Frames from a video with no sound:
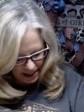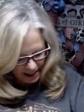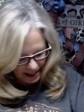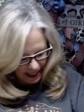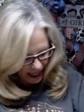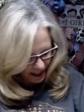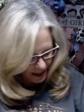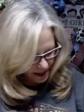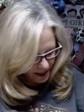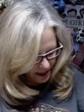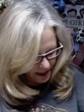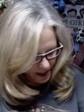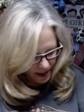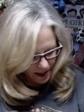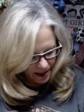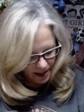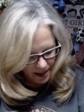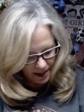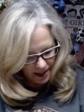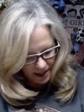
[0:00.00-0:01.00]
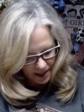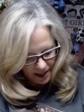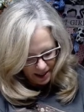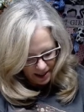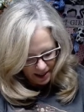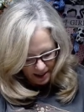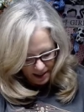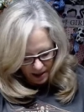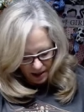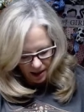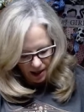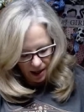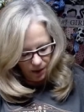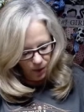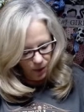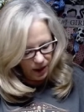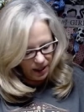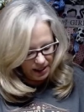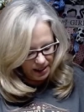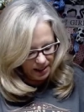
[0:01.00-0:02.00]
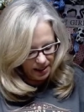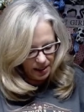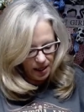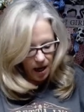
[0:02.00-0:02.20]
sakes. And what is this?